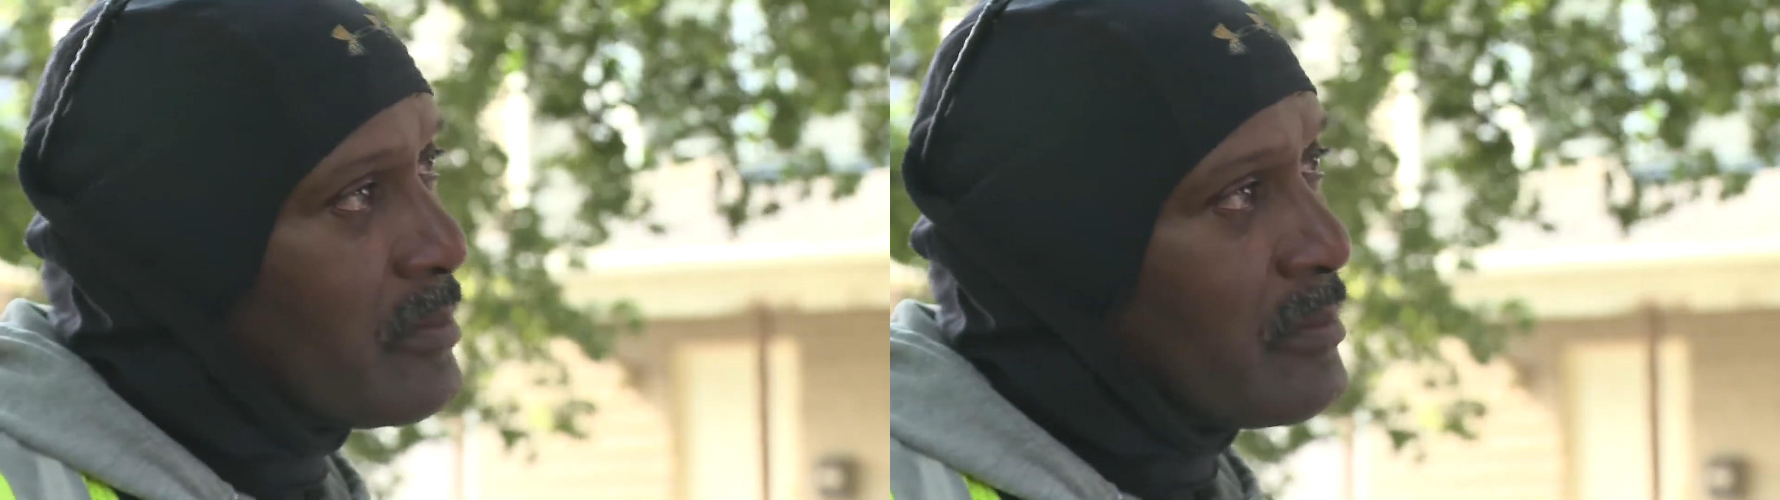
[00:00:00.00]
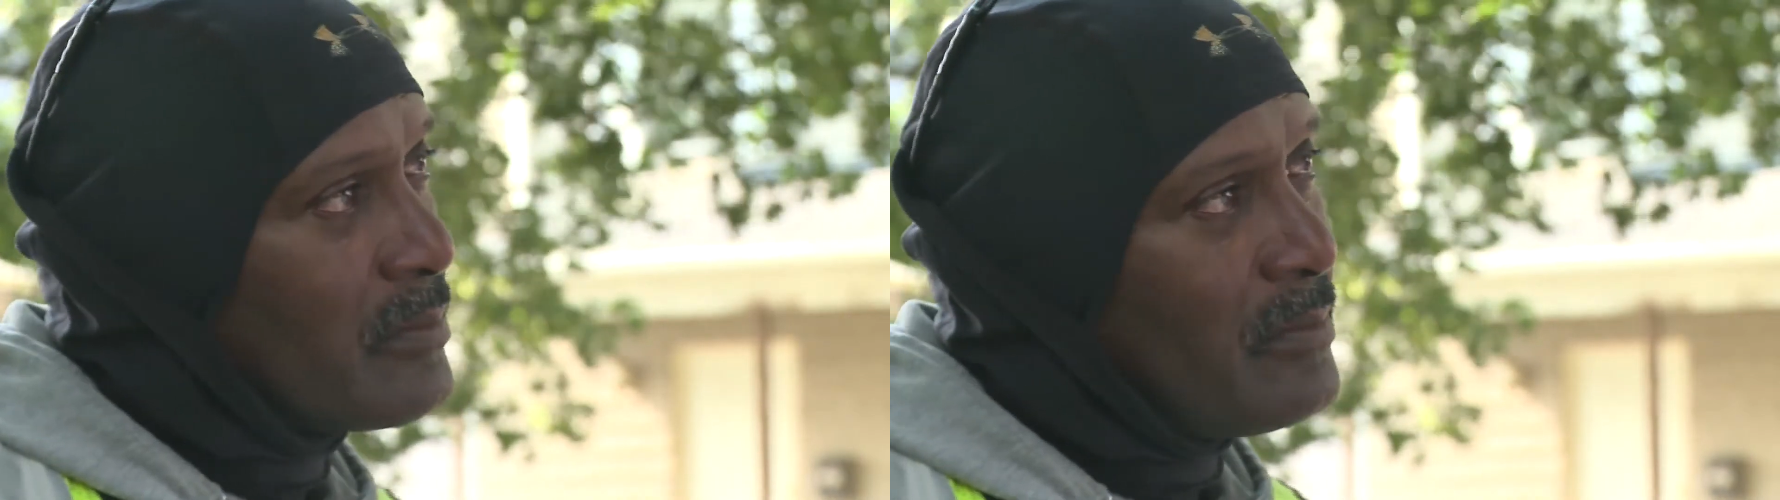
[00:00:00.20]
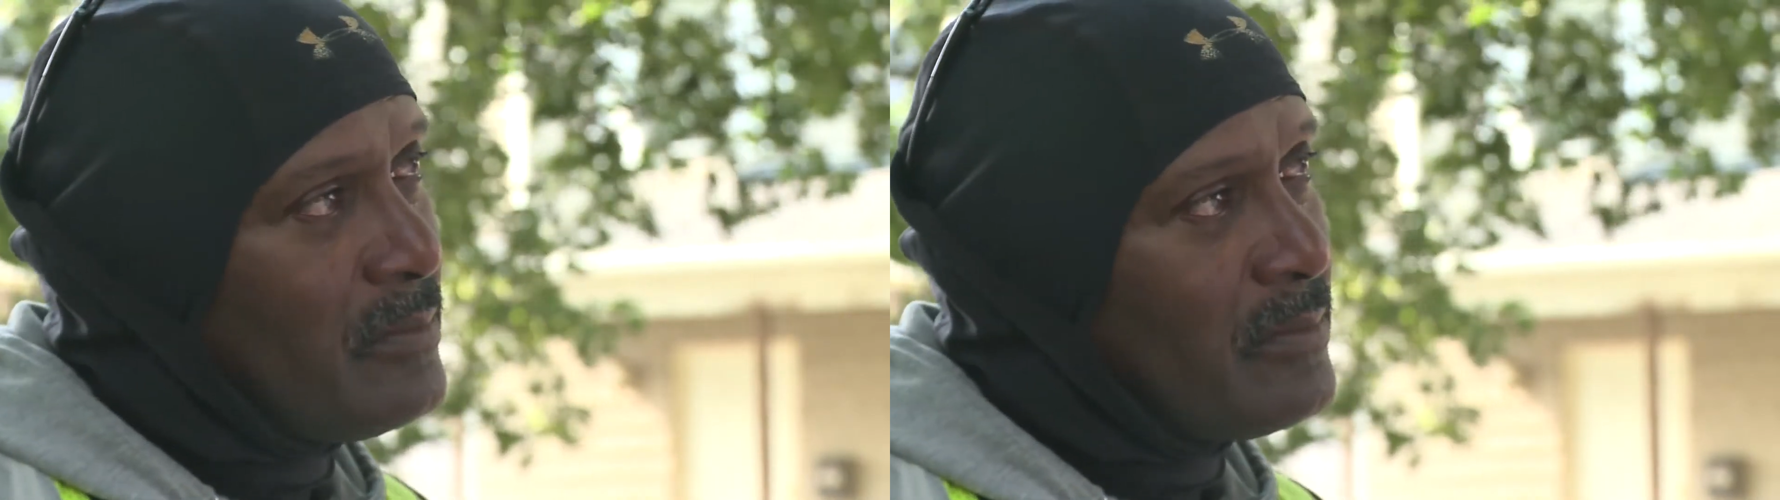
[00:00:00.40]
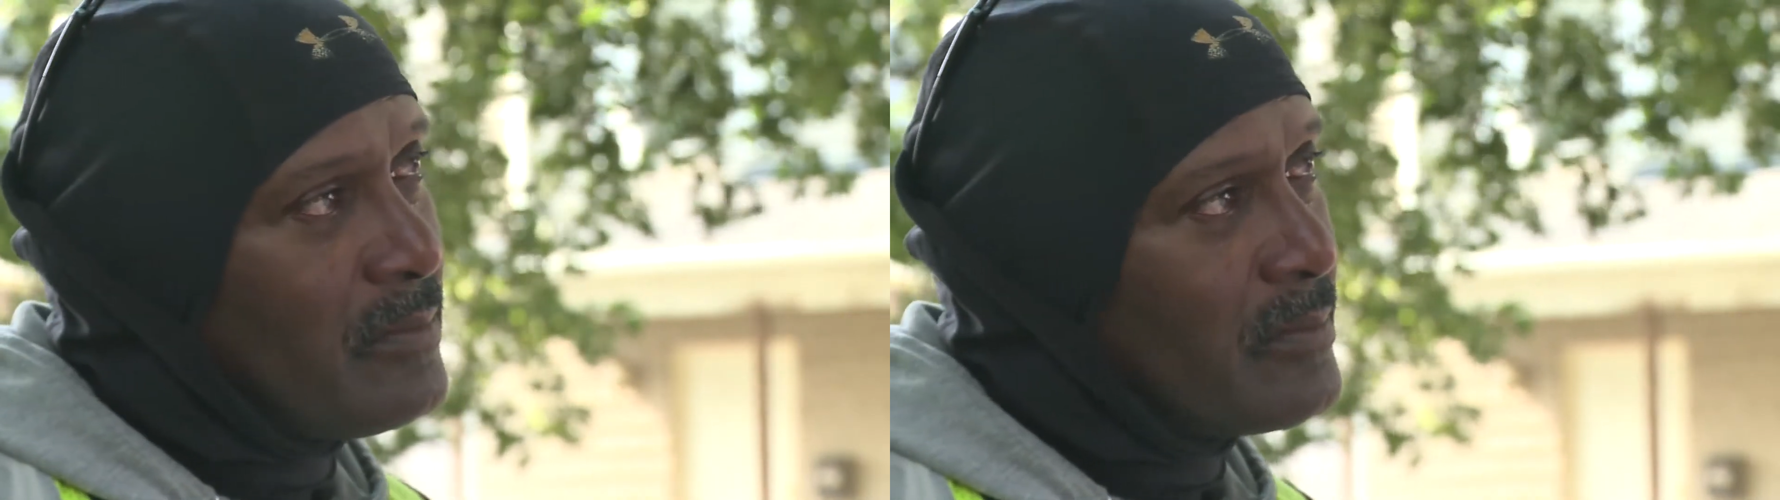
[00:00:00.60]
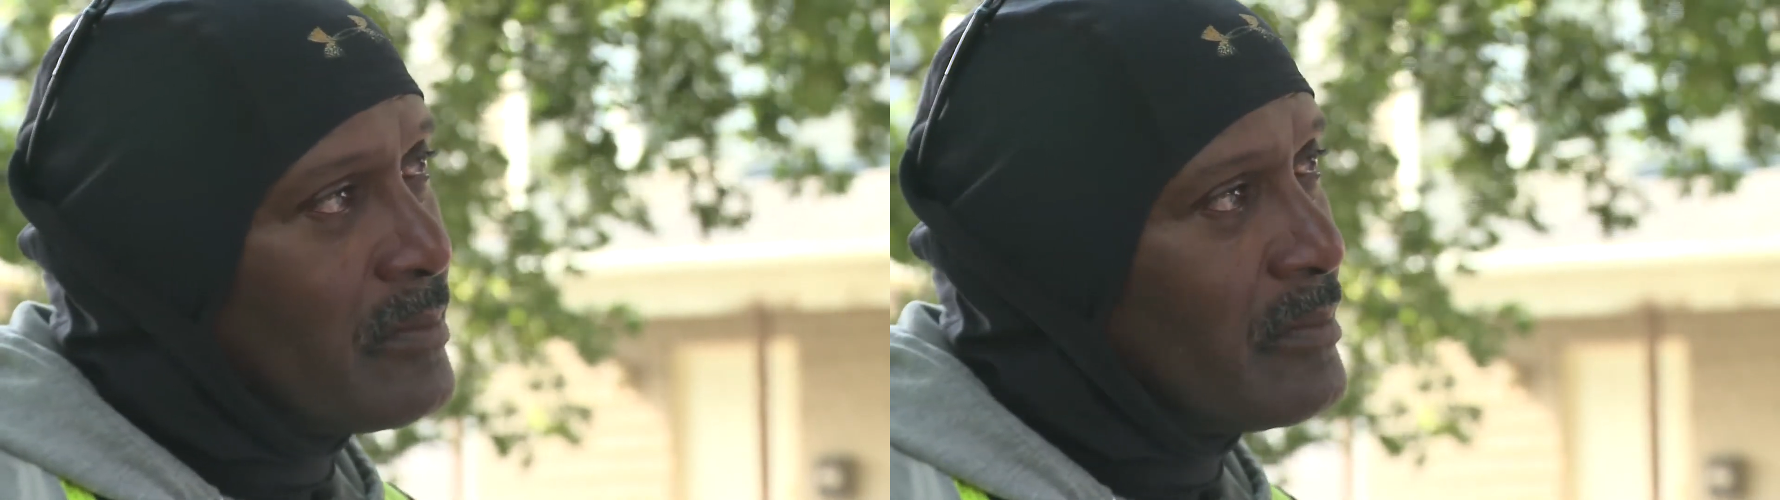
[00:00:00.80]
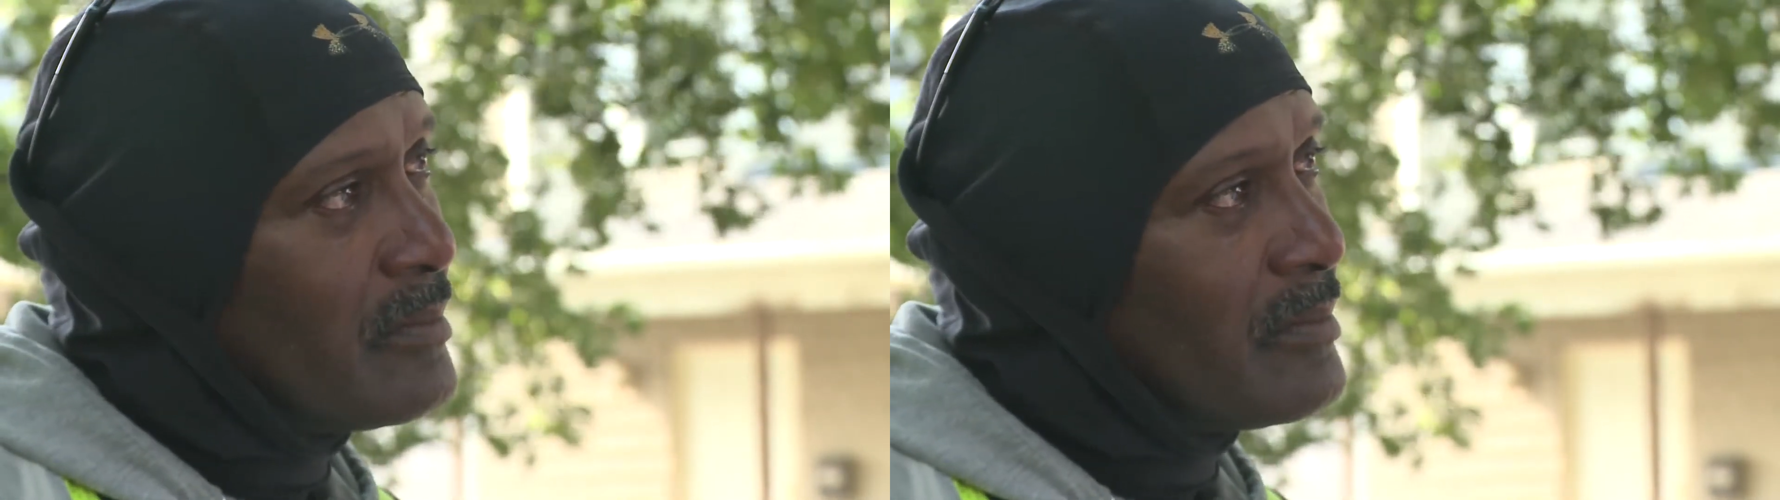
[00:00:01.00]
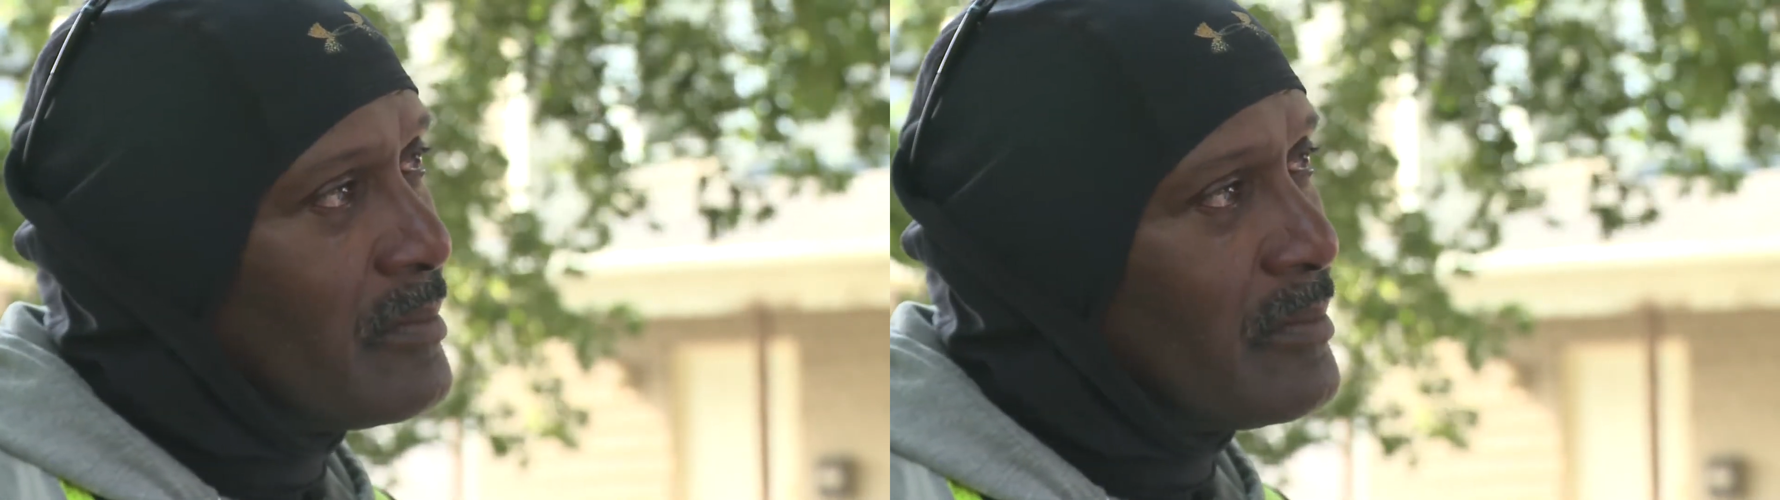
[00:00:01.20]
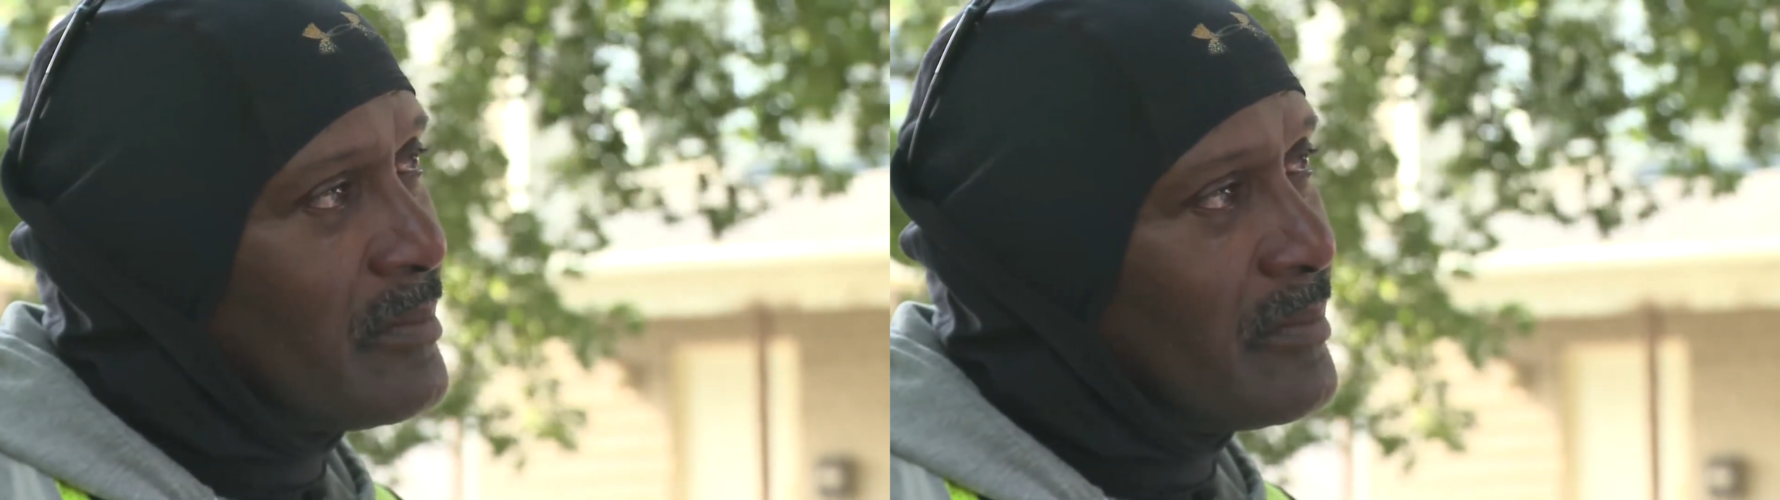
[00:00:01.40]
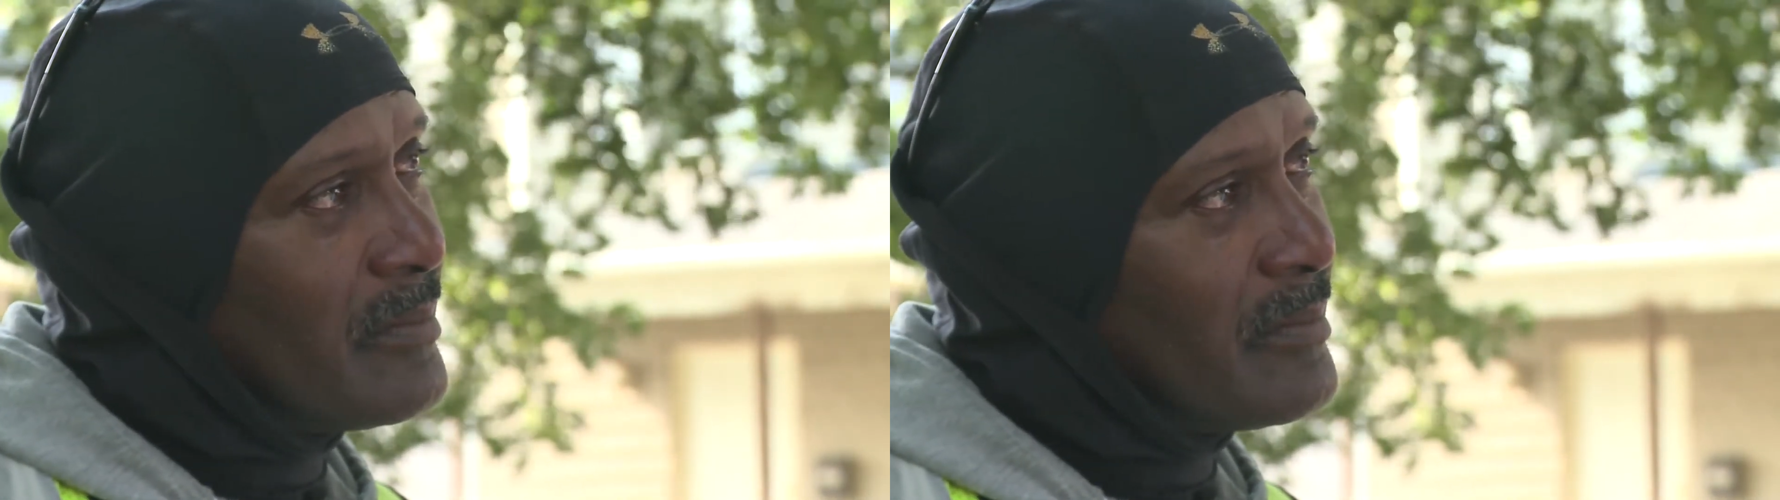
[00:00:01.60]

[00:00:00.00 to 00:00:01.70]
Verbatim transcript: hours earlier, may be